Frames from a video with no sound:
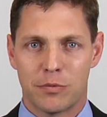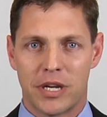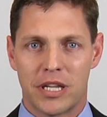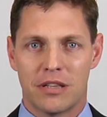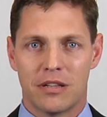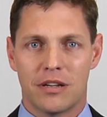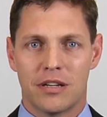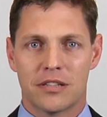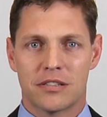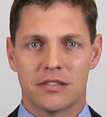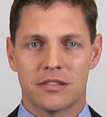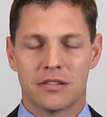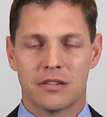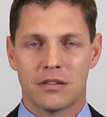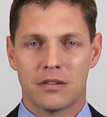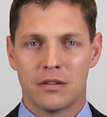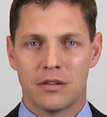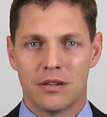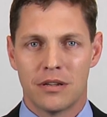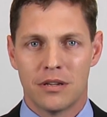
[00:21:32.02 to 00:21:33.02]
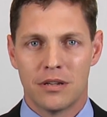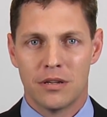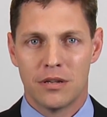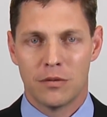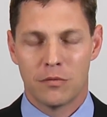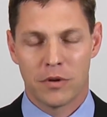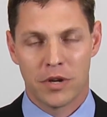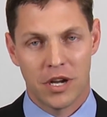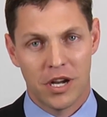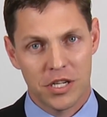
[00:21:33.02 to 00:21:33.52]
weight loss.
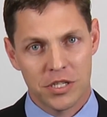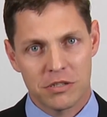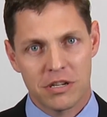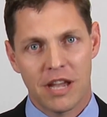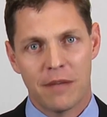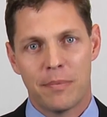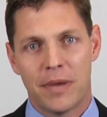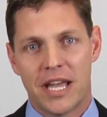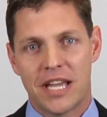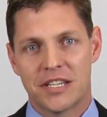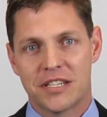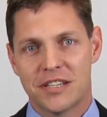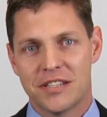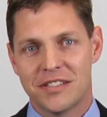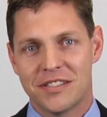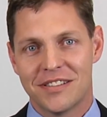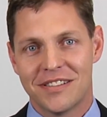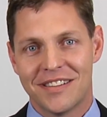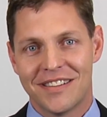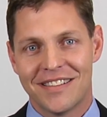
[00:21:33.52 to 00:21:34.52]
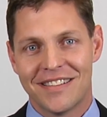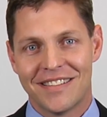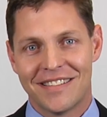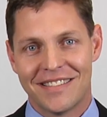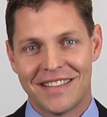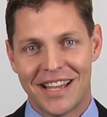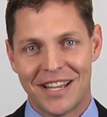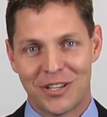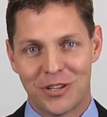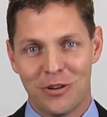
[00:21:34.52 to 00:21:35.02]
We also have patients
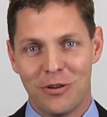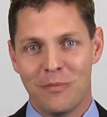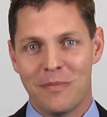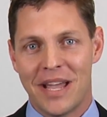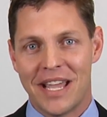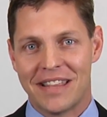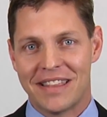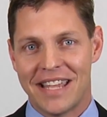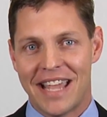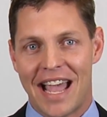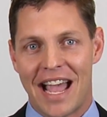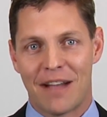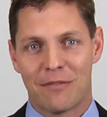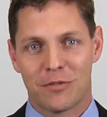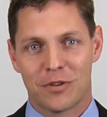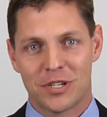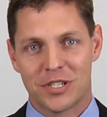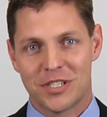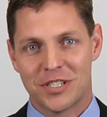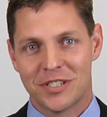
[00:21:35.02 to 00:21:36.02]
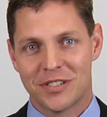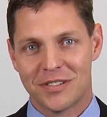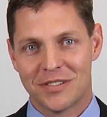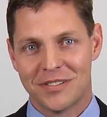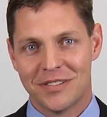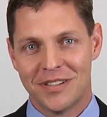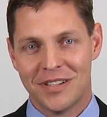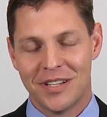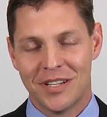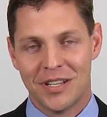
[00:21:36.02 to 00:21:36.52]
that don't make the average.
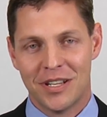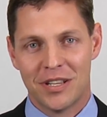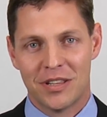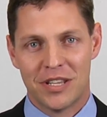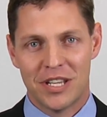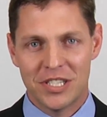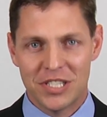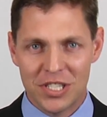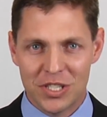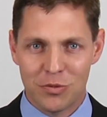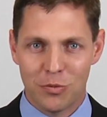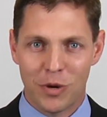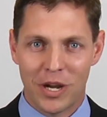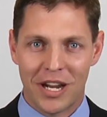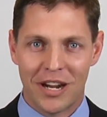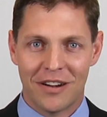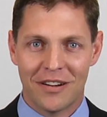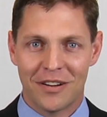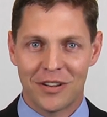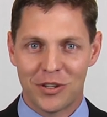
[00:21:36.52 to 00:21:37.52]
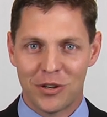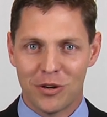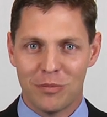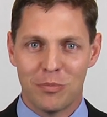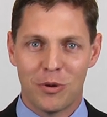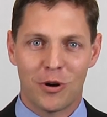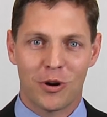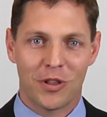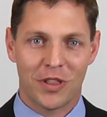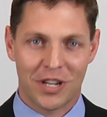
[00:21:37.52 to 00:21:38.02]
This is where your
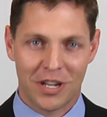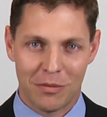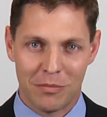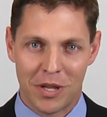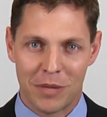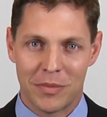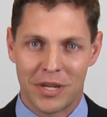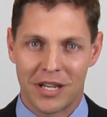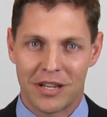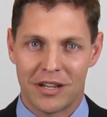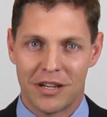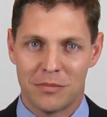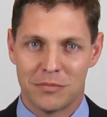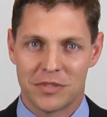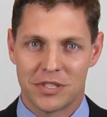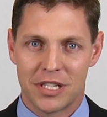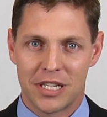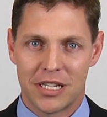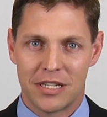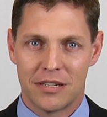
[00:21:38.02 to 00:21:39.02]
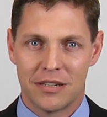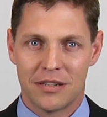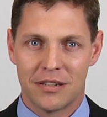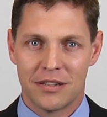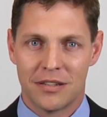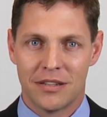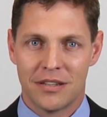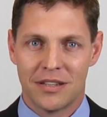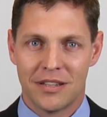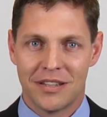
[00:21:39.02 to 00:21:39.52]
part of the commitment comes in.
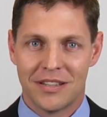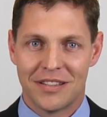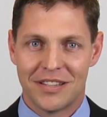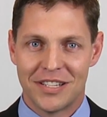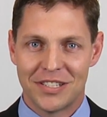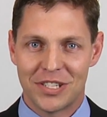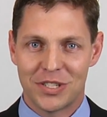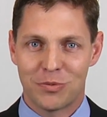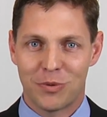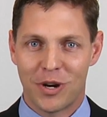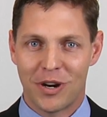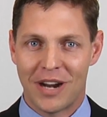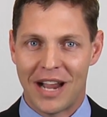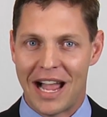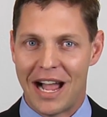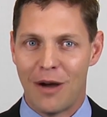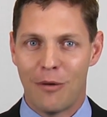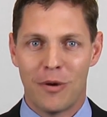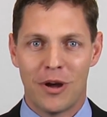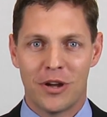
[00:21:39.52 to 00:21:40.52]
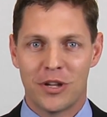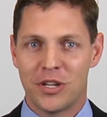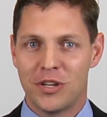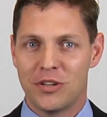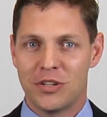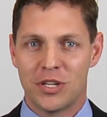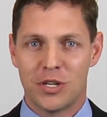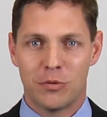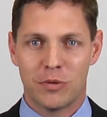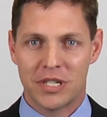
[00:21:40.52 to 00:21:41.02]
This is where how well you
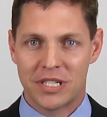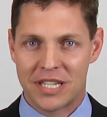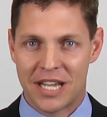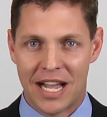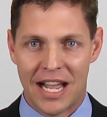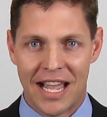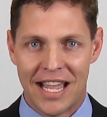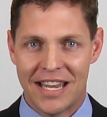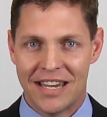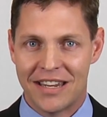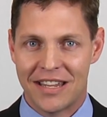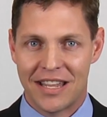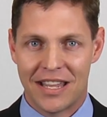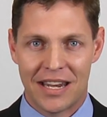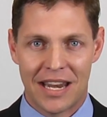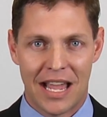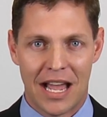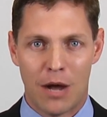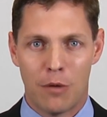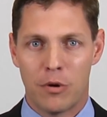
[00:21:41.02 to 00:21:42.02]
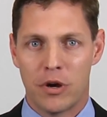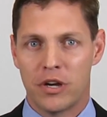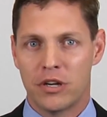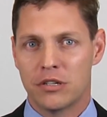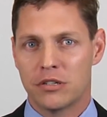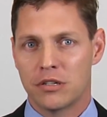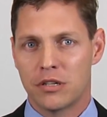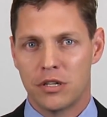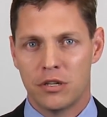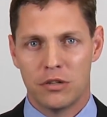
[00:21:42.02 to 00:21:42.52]
do with diet and how
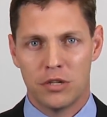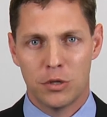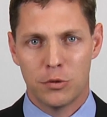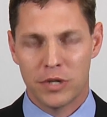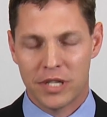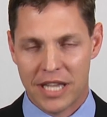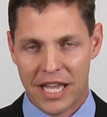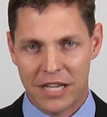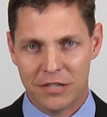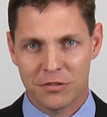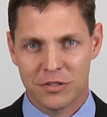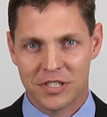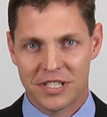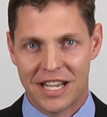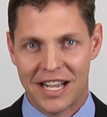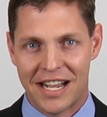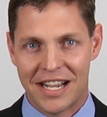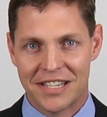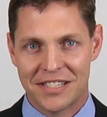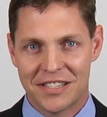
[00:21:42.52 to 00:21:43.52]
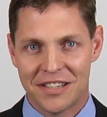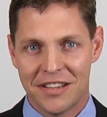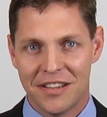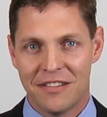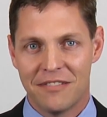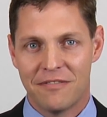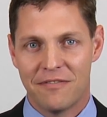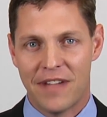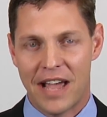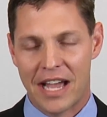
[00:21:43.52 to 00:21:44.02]
well you do with exercise
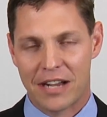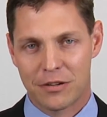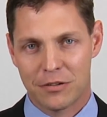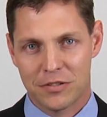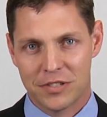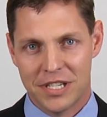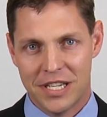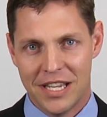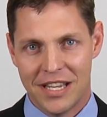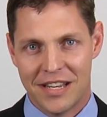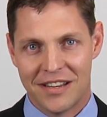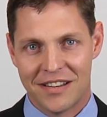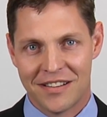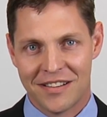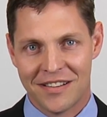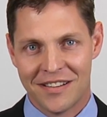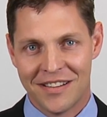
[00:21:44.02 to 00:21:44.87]
factors in.